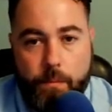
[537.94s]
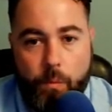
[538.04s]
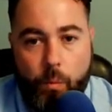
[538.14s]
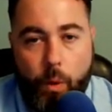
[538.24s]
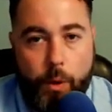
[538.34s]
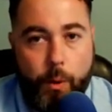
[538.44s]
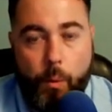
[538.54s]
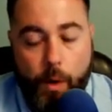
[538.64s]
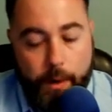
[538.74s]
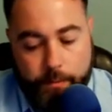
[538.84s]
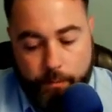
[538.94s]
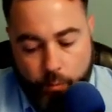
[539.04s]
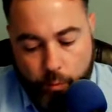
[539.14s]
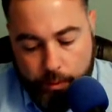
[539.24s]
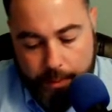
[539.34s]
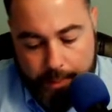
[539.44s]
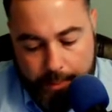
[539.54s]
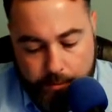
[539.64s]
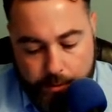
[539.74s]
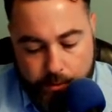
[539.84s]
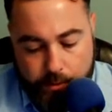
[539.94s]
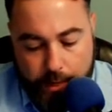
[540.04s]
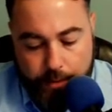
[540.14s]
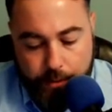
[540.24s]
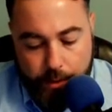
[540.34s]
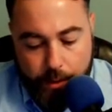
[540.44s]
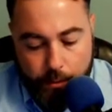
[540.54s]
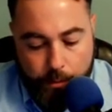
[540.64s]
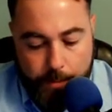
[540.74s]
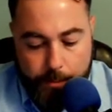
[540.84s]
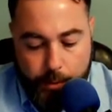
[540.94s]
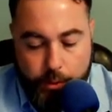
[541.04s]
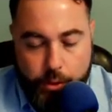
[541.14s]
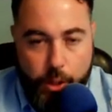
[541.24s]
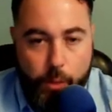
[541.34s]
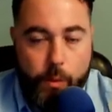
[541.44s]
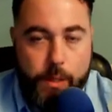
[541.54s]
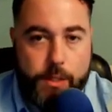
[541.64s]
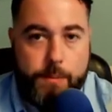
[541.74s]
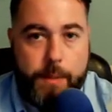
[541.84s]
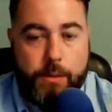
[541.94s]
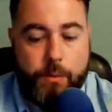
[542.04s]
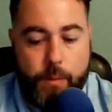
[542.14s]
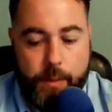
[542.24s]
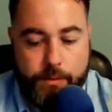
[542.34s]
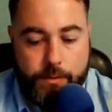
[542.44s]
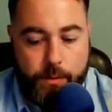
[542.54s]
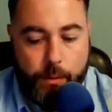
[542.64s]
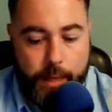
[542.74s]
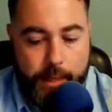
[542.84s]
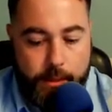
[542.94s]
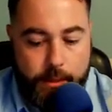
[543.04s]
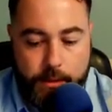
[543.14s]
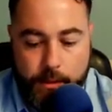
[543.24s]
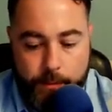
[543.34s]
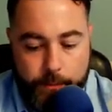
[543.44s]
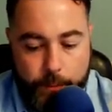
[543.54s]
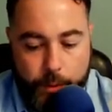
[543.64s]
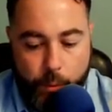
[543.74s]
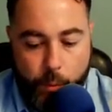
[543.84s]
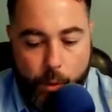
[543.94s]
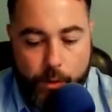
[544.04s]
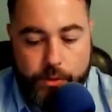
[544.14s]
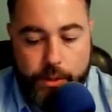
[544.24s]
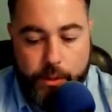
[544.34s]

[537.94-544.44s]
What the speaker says: 101. Really easy stuff. Remember, you don't want to speed through this, okay? The worst thing you